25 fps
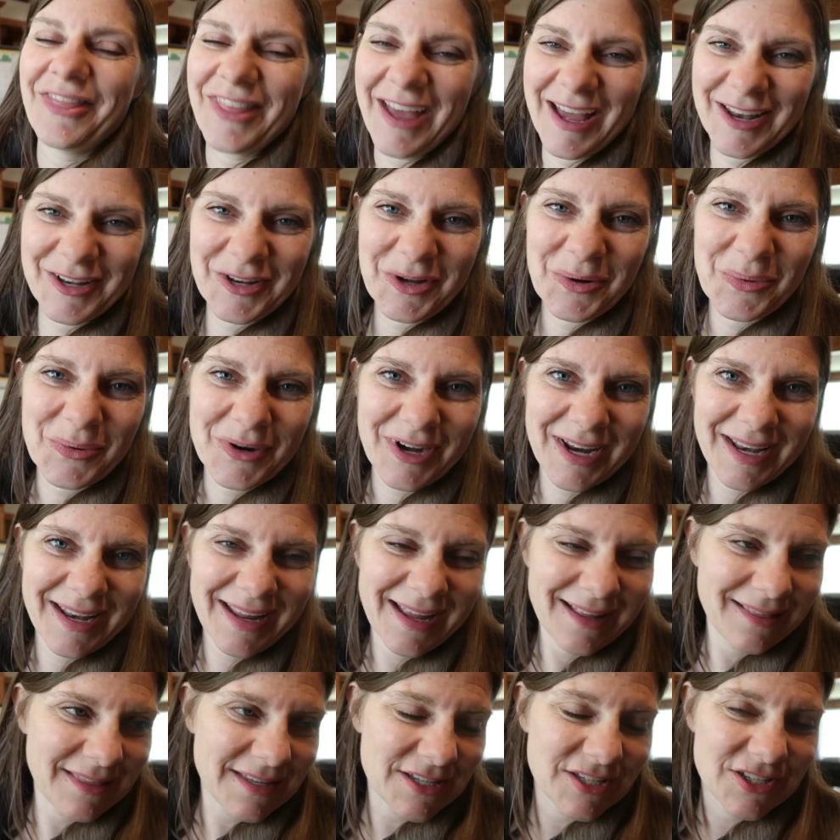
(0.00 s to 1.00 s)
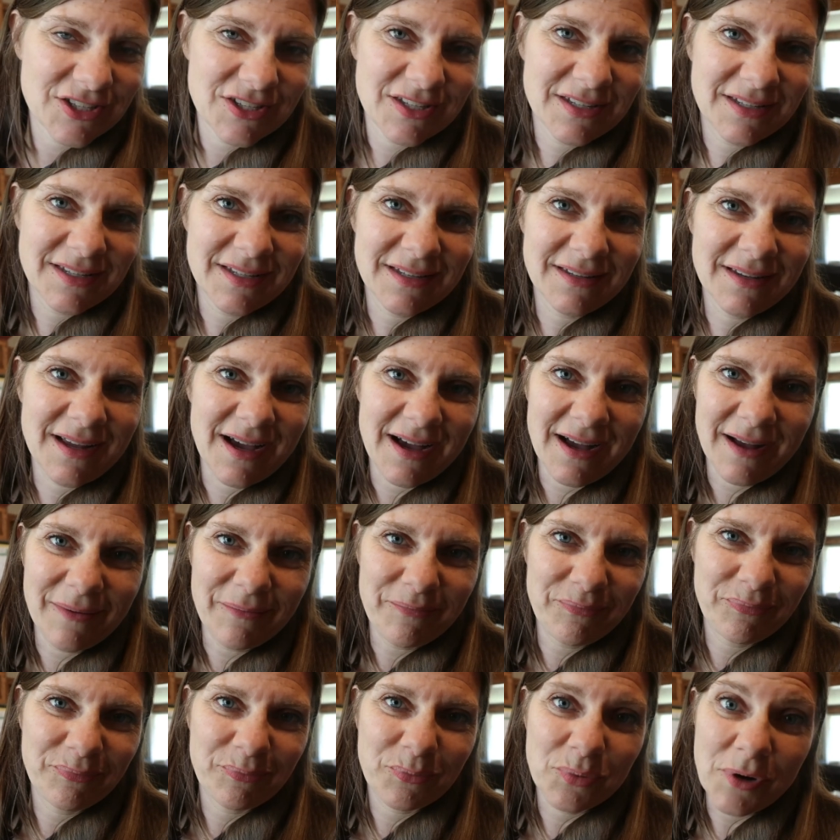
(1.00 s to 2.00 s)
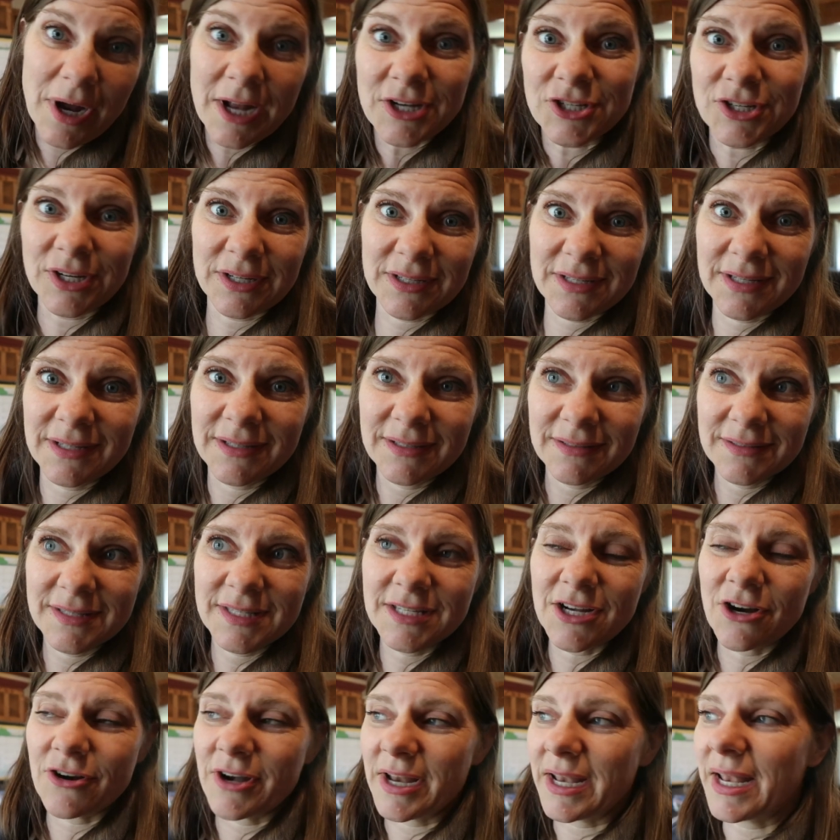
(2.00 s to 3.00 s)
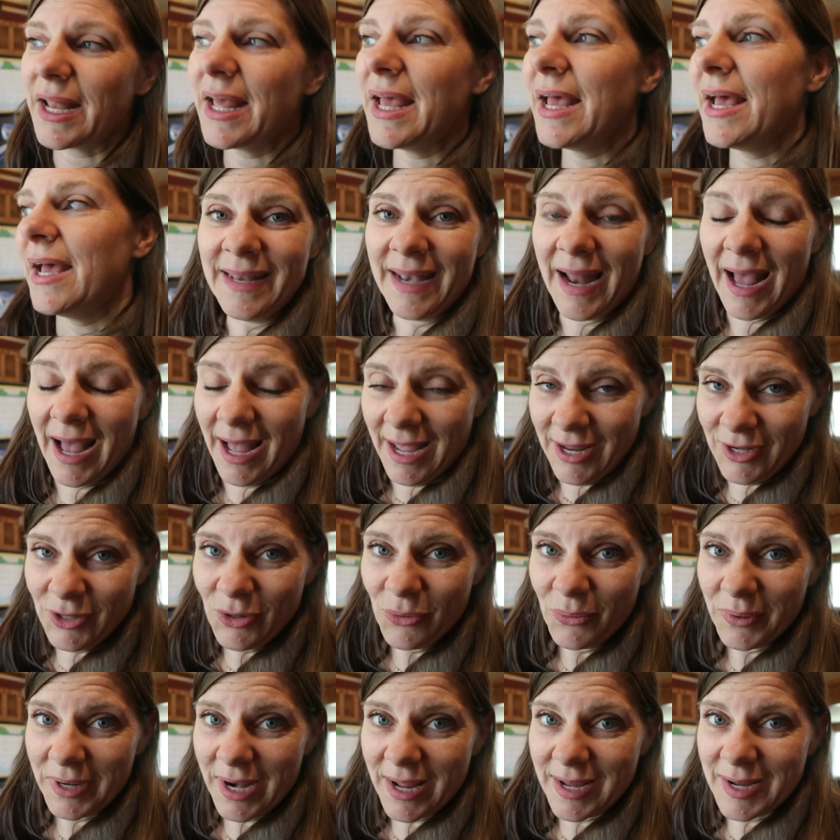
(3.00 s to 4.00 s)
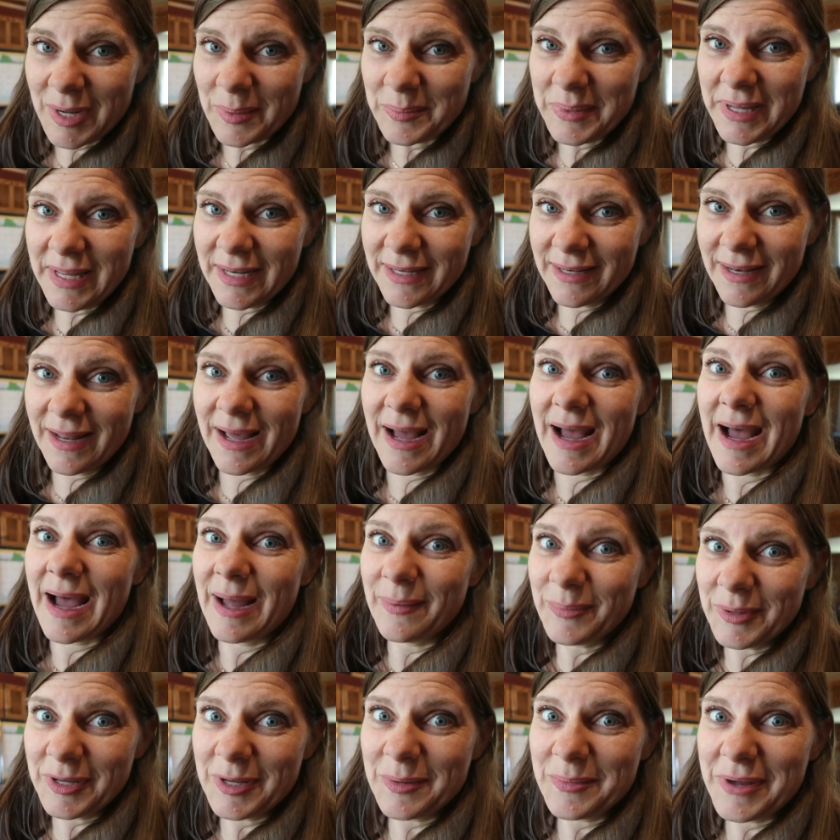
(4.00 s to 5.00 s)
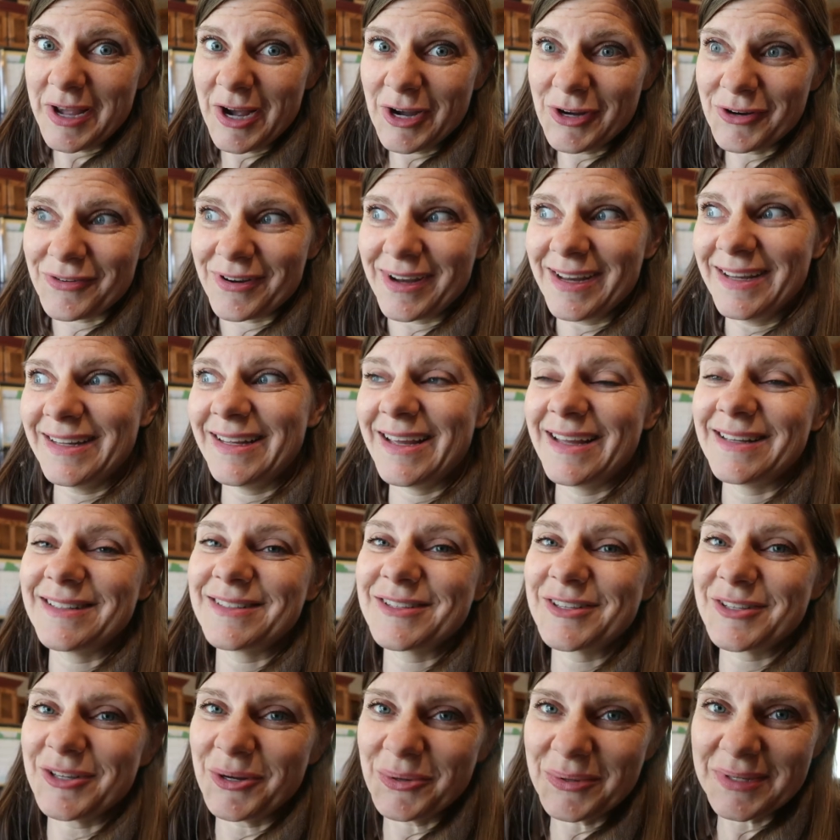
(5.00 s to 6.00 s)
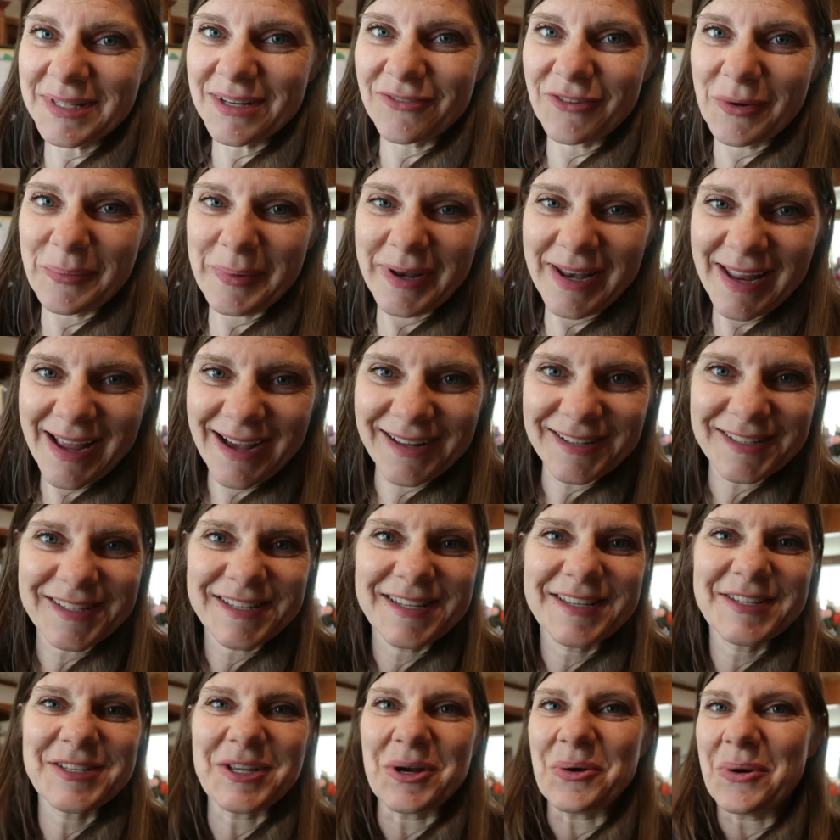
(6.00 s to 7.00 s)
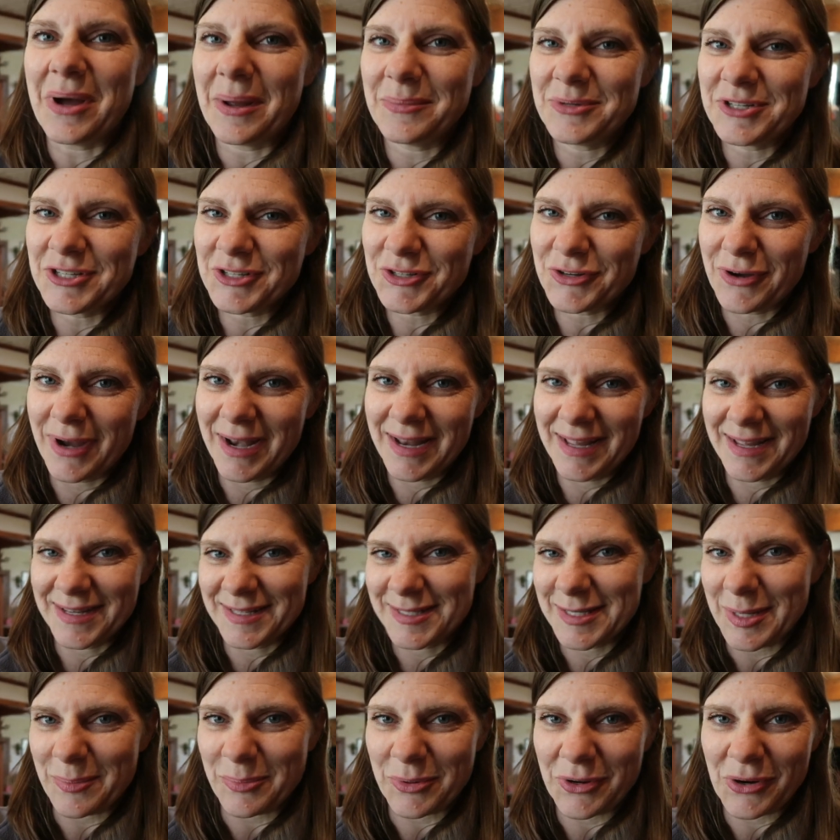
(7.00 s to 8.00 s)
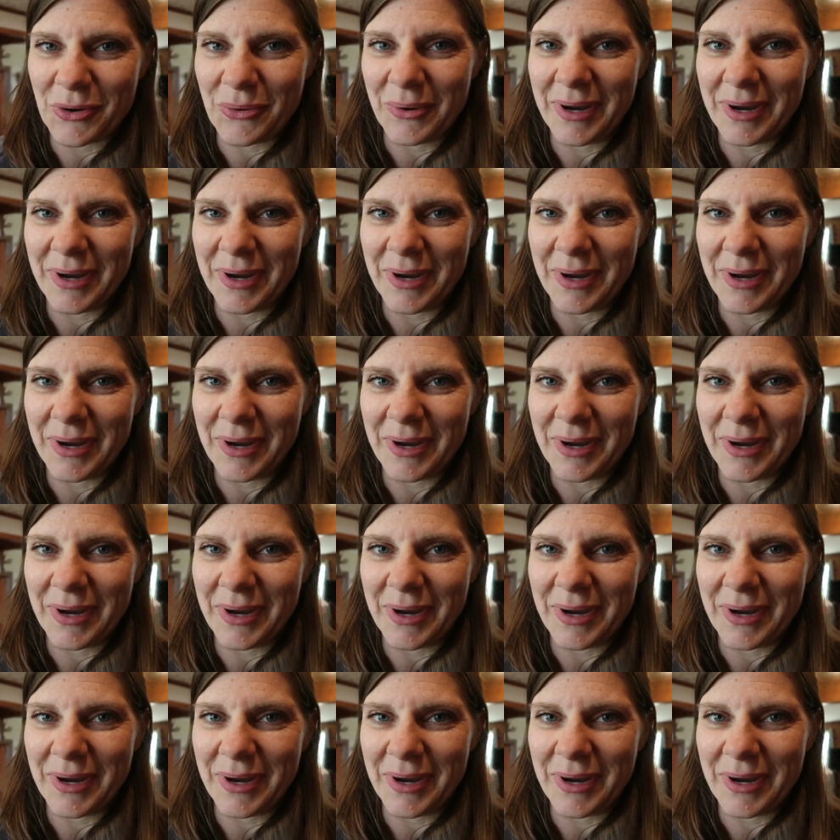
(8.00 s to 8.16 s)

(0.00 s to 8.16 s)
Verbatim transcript: then we're gonna get this um, project started. And I know when I come in, I'm gonna be hungry, and so is everybody else. So I'm just trying to get supper